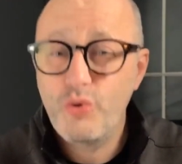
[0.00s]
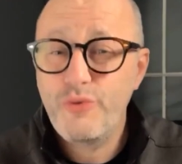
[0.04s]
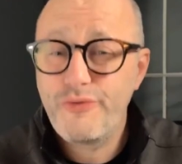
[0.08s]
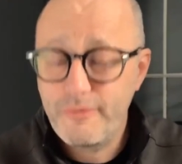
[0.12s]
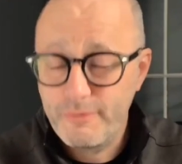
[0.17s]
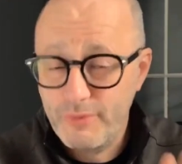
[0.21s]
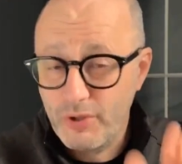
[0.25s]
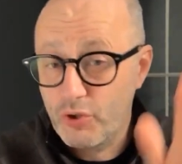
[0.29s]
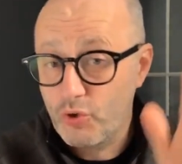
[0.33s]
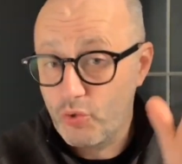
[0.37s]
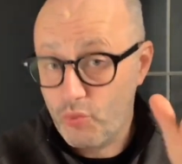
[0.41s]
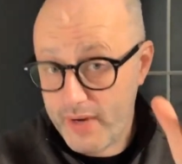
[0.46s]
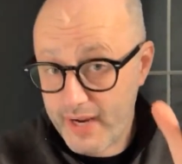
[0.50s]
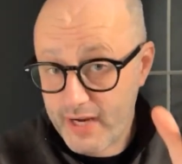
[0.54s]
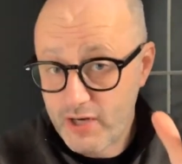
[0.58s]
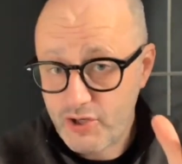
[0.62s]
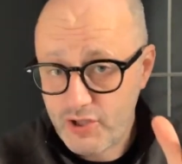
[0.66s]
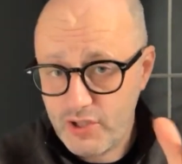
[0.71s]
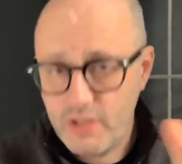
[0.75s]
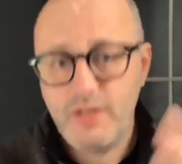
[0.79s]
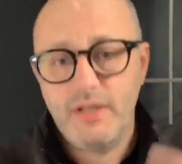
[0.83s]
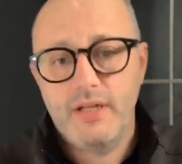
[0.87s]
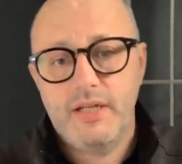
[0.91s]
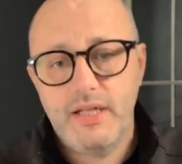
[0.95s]
from the
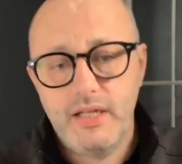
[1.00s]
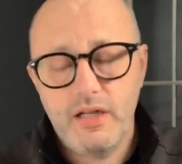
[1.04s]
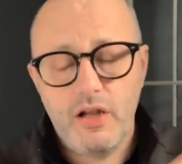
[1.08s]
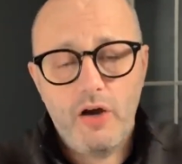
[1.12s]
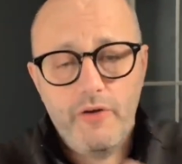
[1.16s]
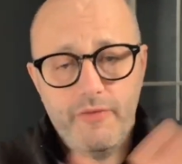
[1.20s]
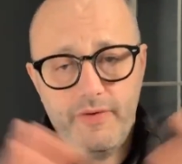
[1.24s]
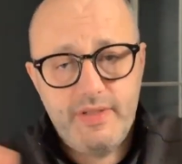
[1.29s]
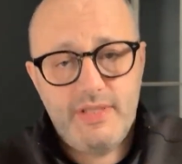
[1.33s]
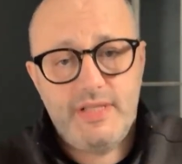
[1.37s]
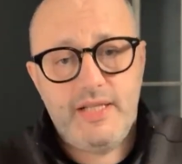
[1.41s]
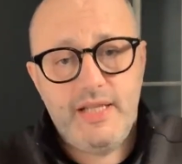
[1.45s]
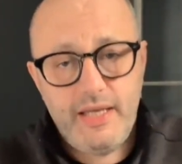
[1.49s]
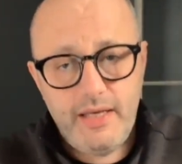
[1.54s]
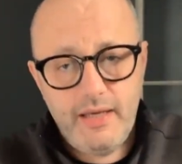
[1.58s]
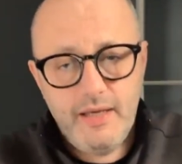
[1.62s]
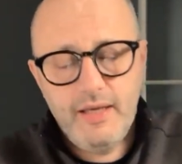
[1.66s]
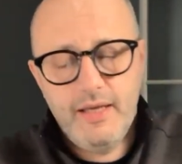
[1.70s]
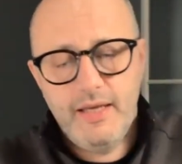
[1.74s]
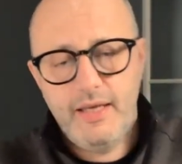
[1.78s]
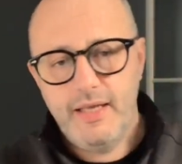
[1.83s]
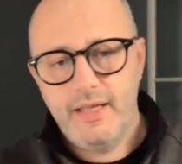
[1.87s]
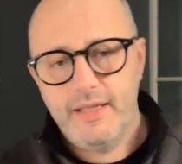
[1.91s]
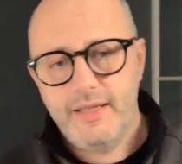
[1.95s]
direction, and then obviously,
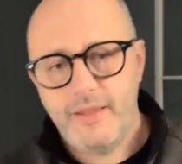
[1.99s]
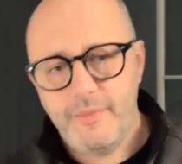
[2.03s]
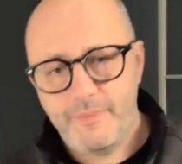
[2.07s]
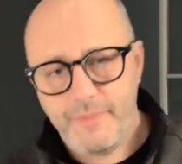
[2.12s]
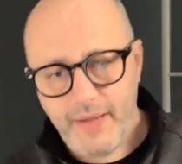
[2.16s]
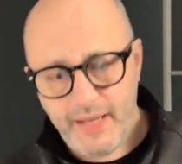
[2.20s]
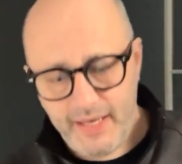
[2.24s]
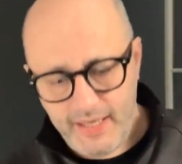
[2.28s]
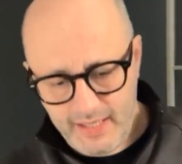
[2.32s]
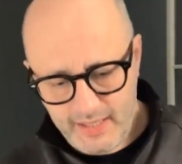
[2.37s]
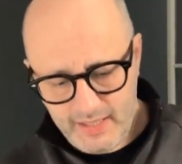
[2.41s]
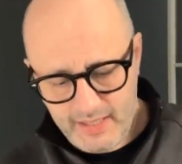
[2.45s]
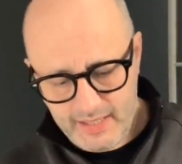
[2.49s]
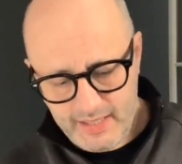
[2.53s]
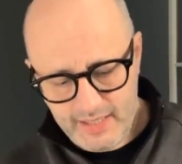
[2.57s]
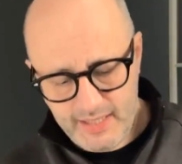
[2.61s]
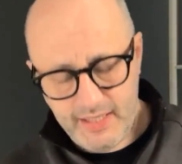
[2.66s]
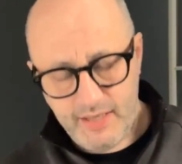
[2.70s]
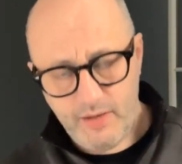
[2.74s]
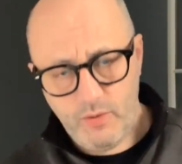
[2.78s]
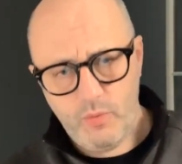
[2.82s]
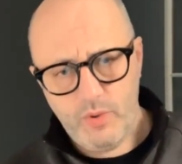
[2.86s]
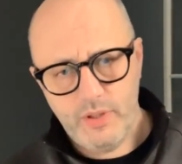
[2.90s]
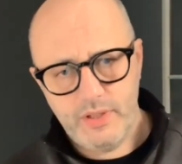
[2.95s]
depending
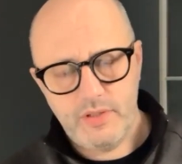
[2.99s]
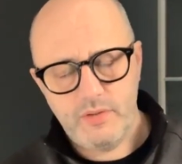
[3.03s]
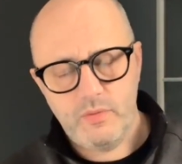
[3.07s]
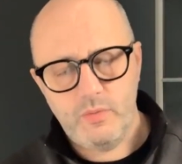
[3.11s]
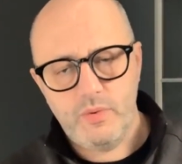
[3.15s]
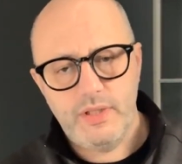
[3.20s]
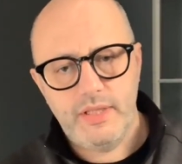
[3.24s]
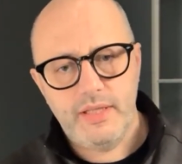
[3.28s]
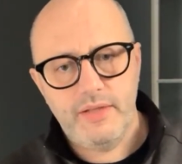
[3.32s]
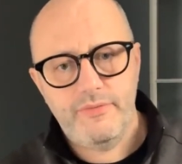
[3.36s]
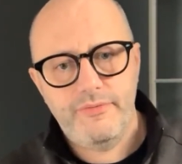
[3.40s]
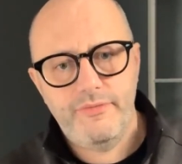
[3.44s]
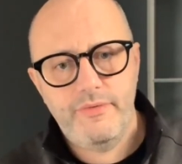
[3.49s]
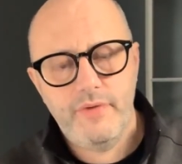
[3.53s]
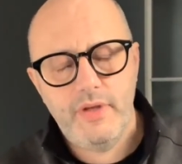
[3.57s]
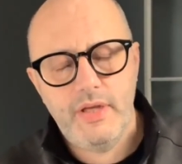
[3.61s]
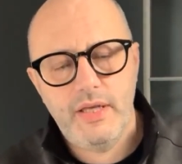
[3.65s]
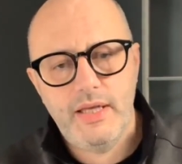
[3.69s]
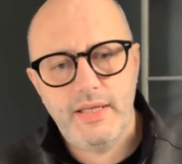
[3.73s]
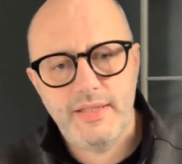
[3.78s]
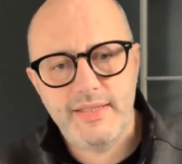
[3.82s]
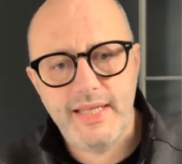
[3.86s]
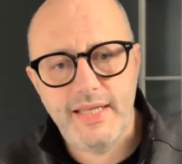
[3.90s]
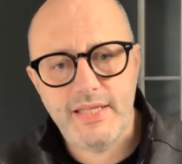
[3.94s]
what
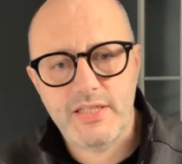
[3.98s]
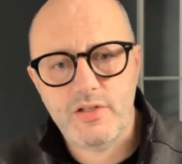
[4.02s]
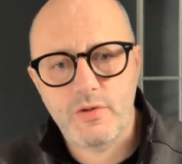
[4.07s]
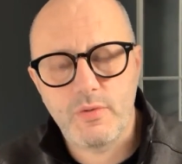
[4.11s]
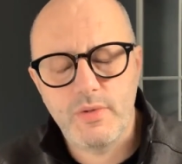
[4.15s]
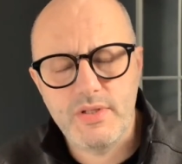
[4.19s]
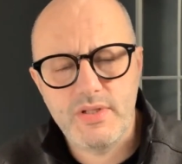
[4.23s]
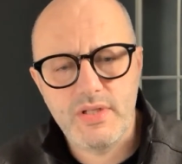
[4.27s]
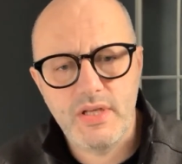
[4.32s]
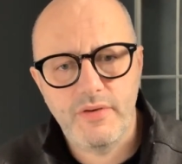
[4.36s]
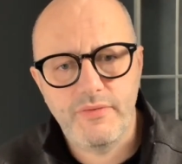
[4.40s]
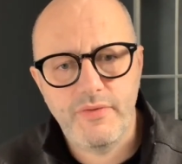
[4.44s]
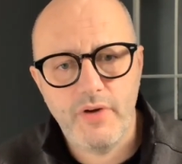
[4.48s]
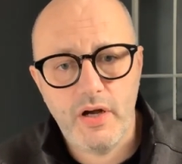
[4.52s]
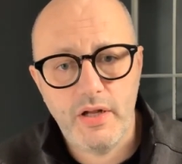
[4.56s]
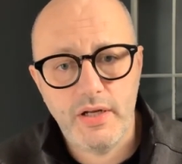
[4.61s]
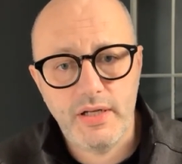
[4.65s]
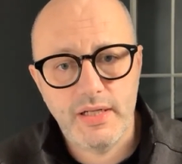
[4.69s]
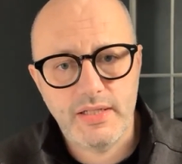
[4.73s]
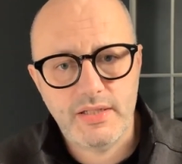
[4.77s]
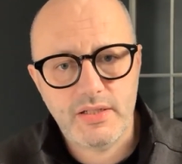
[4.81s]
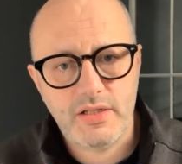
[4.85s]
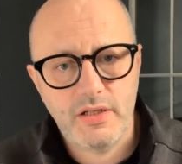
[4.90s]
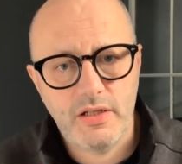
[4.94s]
accessories you have on it,
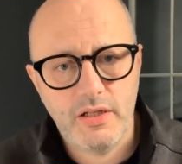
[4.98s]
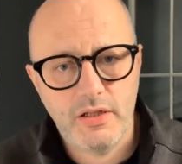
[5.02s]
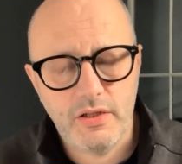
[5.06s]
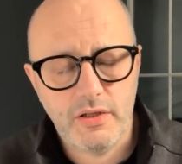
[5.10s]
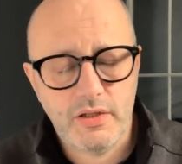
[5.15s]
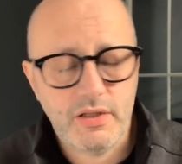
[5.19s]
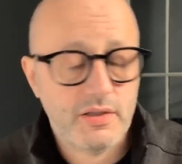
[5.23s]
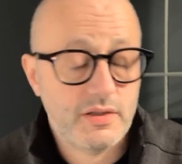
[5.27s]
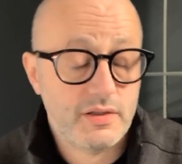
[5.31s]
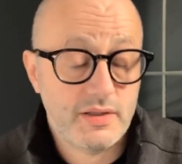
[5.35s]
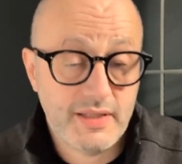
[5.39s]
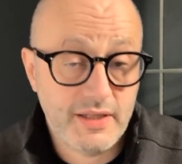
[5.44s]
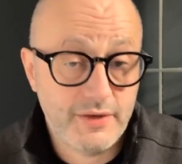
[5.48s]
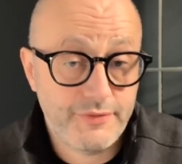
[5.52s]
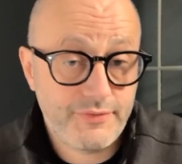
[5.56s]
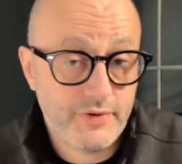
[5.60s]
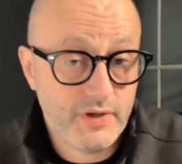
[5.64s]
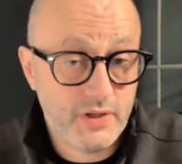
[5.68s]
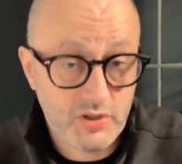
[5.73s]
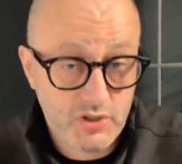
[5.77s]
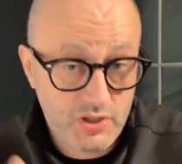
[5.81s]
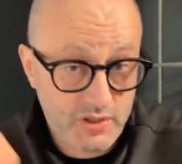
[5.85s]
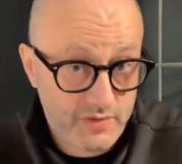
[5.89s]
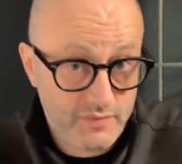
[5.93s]
it's going to look
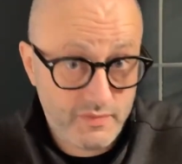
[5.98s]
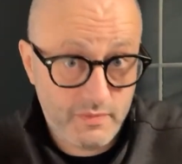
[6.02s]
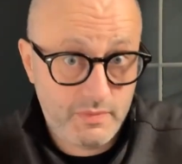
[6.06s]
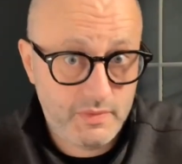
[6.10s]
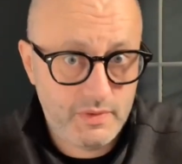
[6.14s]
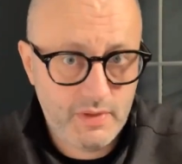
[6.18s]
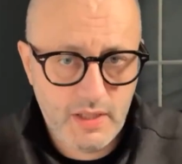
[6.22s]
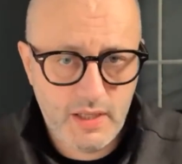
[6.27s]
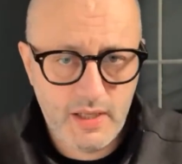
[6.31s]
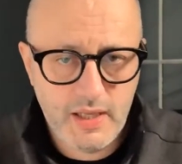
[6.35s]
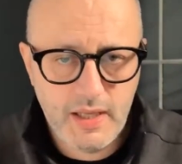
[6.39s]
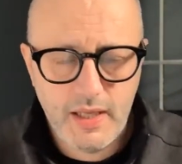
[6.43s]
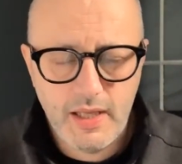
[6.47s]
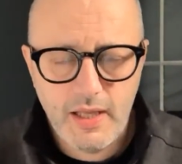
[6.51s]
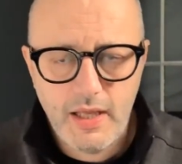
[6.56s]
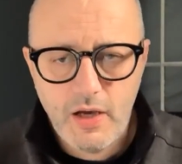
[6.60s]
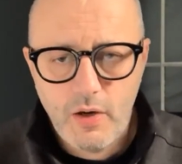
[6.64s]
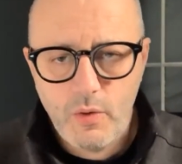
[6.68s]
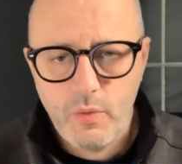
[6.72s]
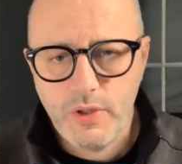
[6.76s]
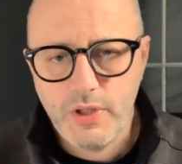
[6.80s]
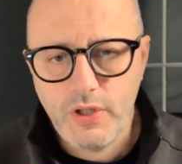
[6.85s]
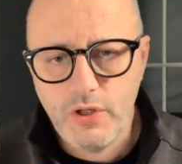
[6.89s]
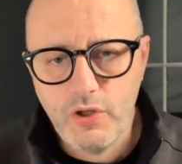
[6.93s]
different just from
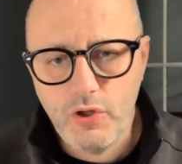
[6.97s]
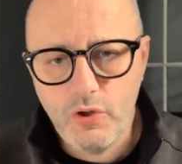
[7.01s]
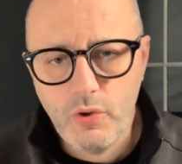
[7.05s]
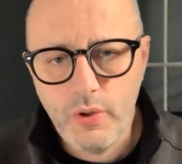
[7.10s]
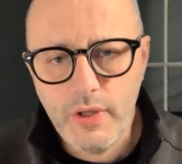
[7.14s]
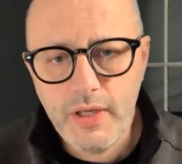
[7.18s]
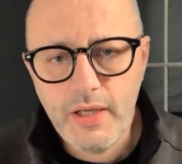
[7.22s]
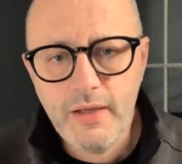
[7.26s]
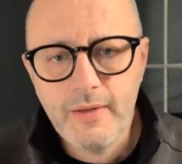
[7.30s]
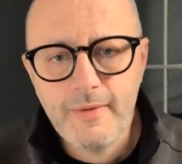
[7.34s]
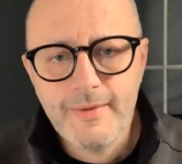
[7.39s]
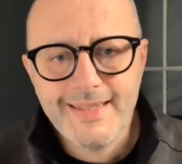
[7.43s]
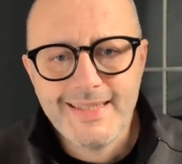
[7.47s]
what you're doing.